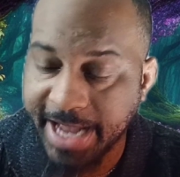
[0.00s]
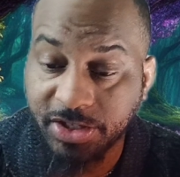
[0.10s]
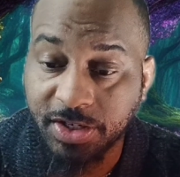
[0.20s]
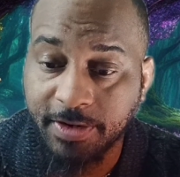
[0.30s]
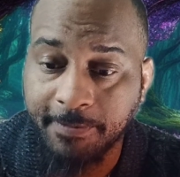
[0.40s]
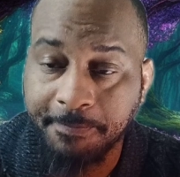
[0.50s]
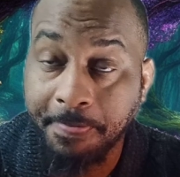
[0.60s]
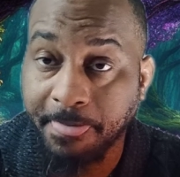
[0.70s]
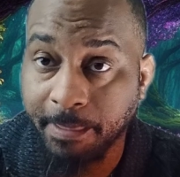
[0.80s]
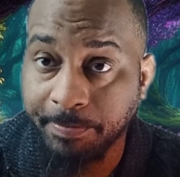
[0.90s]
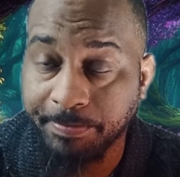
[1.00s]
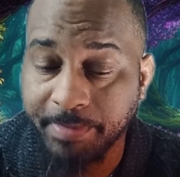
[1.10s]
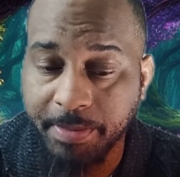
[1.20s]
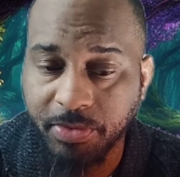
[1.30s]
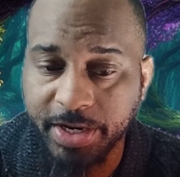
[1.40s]
action,
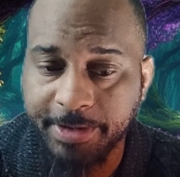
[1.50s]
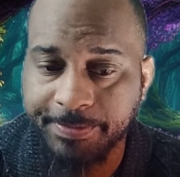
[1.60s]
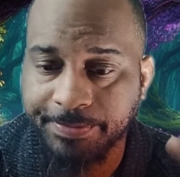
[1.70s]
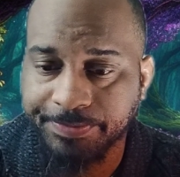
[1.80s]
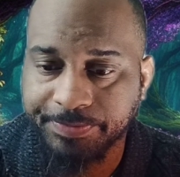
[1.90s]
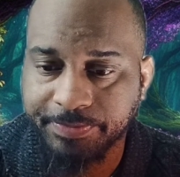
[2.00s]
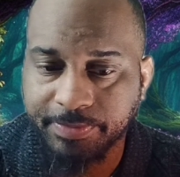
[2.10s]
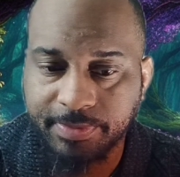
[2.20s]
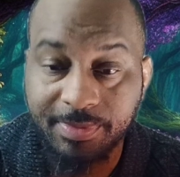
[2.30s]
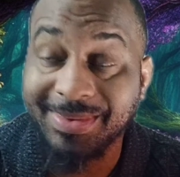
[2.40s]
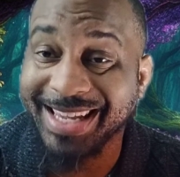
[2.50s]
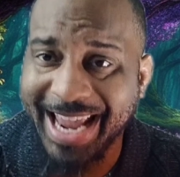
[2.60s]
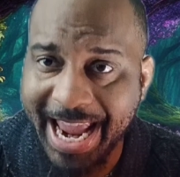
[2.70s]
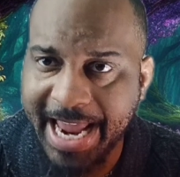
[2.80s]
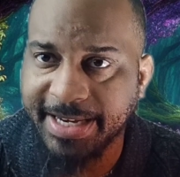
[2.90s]
memory,
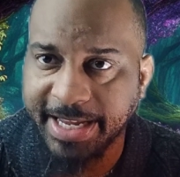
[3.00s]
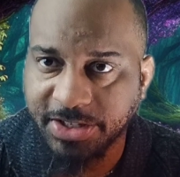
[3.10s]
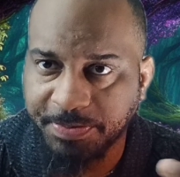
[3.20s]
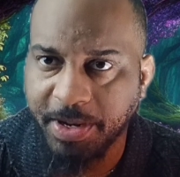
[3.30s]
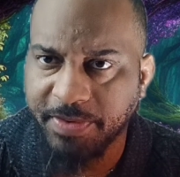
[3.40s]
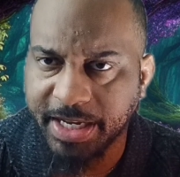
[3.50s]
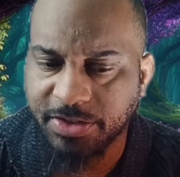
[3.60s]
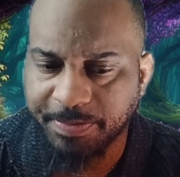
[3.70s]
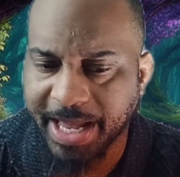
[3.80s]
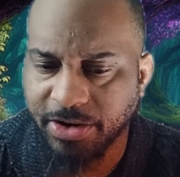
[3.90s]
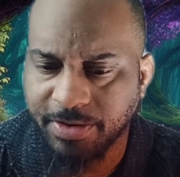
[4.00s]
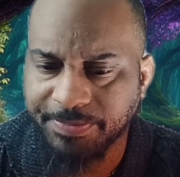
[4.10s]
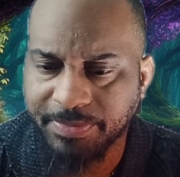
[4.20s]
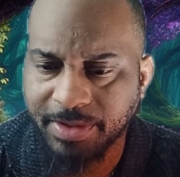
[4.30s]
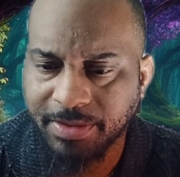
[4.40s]
and experience better.
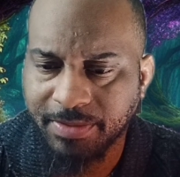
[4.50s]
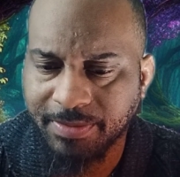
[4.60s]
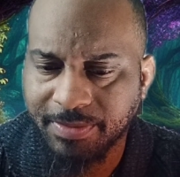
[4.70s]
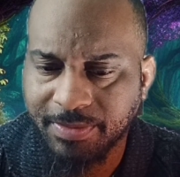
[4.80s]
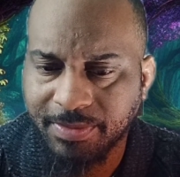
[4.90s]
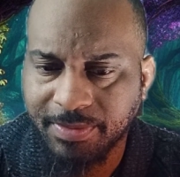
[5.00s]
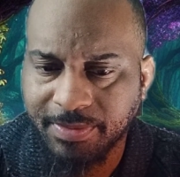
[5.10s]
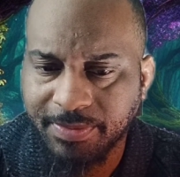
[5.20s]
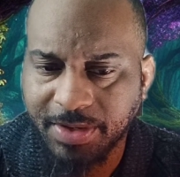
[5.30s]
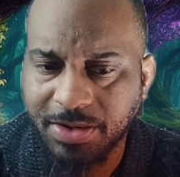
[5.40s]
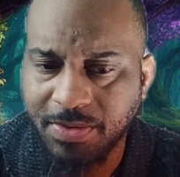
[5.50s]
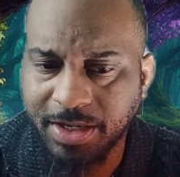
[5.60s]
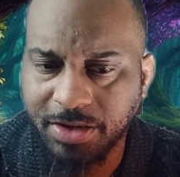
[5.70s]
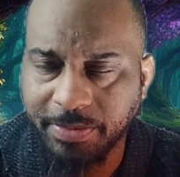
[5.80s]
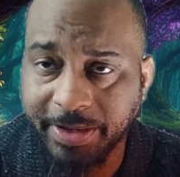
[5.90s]
We're
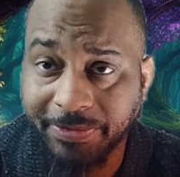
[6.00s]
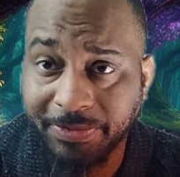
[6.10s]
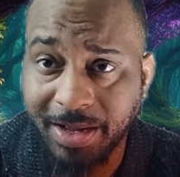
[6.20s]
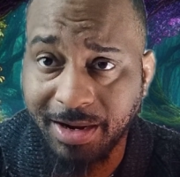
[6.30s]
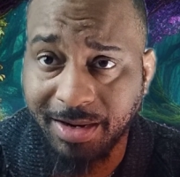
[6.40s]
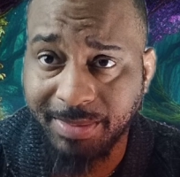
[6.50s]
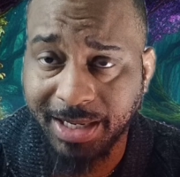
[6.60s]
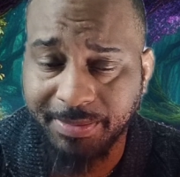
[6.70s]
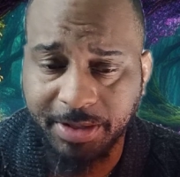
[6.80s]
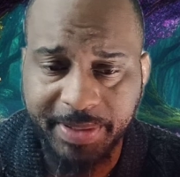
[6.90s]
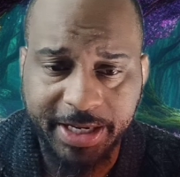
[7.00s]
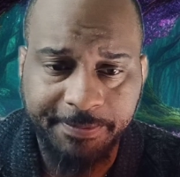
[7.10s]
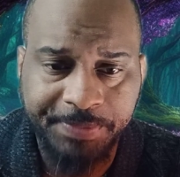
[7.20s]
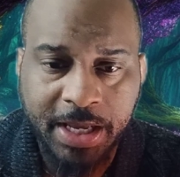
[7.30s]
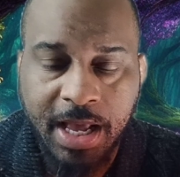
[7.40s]
going a little bit far, in my humble
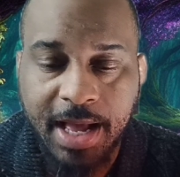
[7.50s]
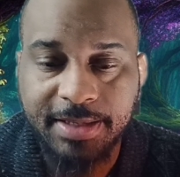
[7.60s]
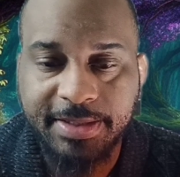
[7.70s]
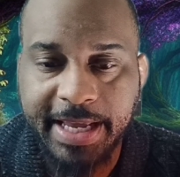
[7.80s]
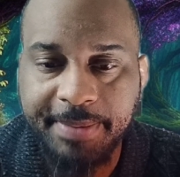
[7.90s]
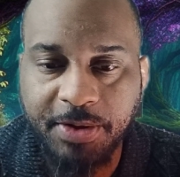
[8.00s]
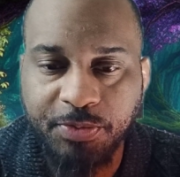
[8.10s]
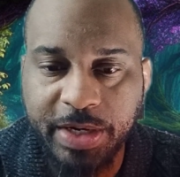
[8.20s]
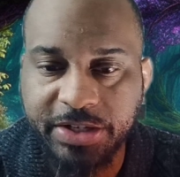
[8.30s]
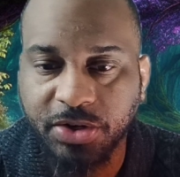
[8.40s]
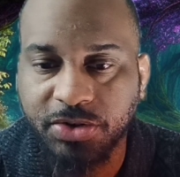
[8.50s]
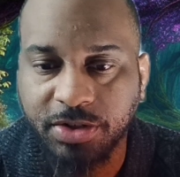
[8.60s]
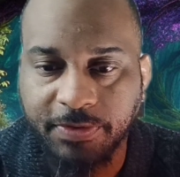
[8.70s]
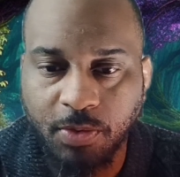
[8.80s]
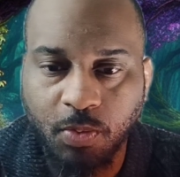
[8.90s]
opinion. A team of
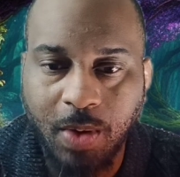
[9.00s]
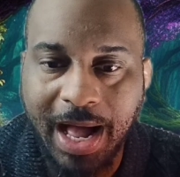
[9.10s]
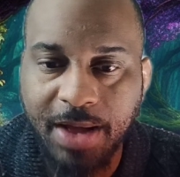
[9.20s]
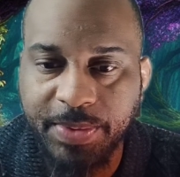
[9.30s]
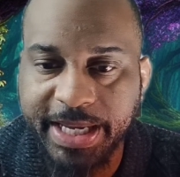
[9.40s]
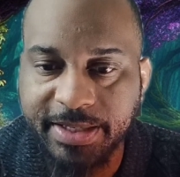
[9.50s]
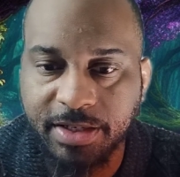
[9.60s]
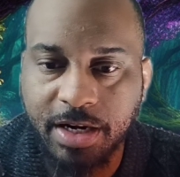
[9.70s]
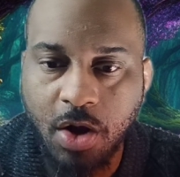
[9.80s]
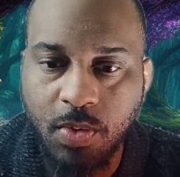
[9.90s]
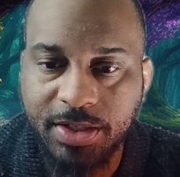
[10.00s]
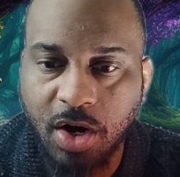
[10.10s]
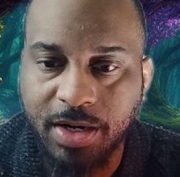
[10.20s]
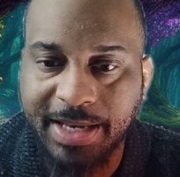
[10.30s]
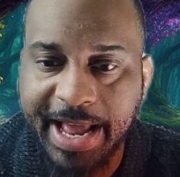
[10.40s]
researchers from Huawei's Noah's
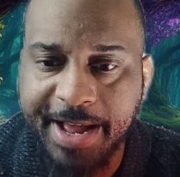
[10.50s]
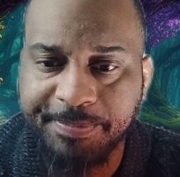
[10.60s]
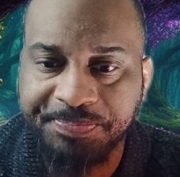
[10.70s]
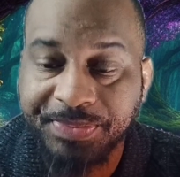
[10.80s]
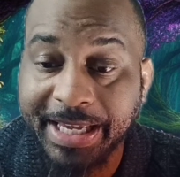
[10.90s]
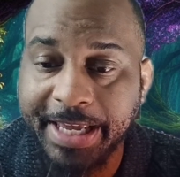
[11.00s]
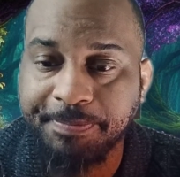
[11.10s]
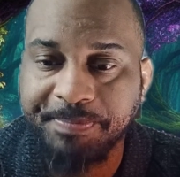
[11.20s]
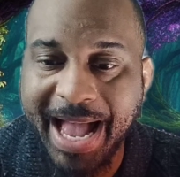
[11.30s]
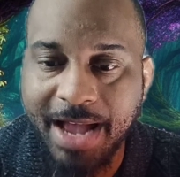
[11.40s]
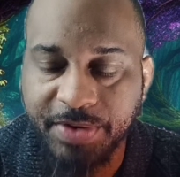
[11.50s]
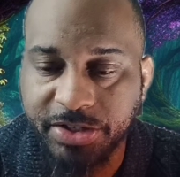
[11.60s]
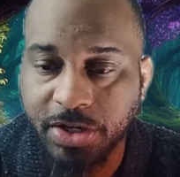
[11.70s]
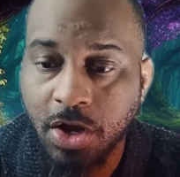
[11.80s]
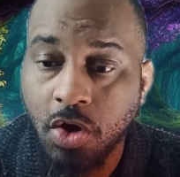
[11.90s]
Ark Lab in
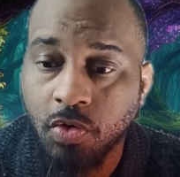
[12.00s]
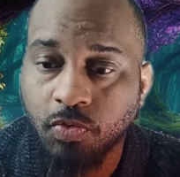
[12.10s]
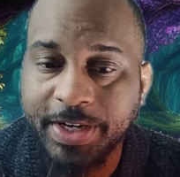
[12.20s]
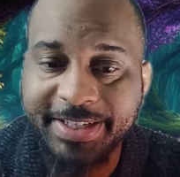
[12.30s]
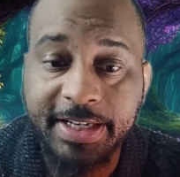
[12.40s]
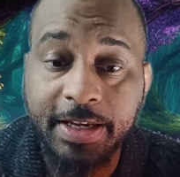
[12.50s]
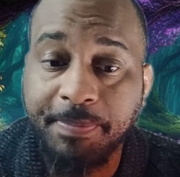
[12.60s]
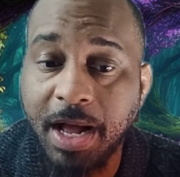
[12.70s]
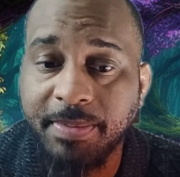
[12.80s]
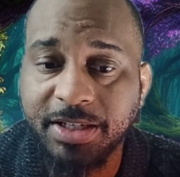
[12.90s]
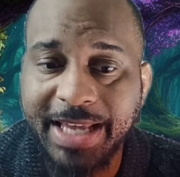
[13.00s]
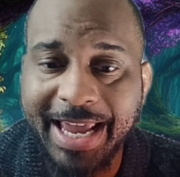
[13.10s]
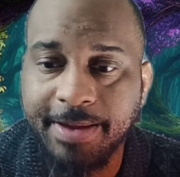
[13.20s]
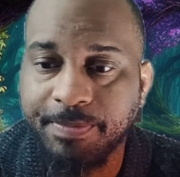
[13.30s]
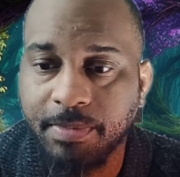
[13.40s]
Paris recently
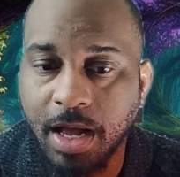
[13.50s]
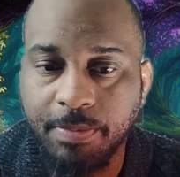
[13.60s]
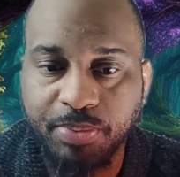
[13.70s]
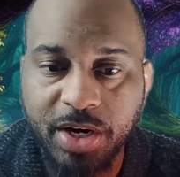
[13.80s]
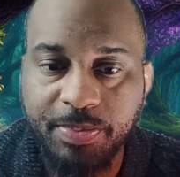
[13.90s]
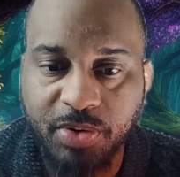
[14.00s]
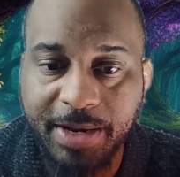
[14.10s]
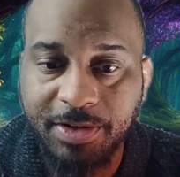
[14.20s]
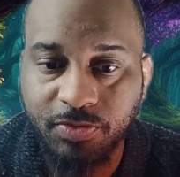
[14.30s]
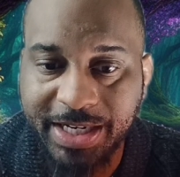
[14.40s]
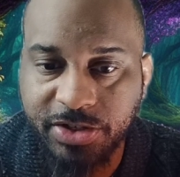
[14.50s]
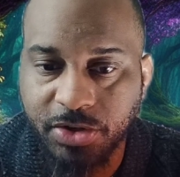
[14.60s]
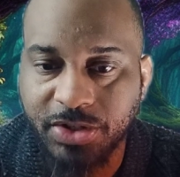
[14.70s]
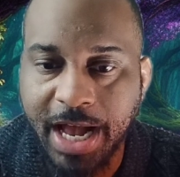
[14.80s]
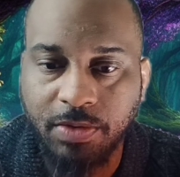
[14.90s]
published a, a preprint
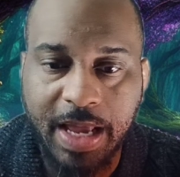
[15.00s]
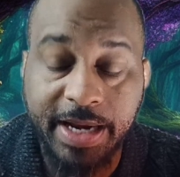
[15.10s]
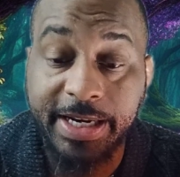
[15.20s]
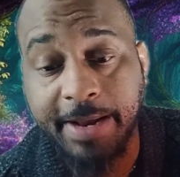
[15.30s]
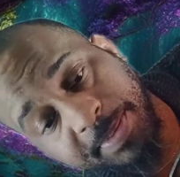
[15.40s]
research outlining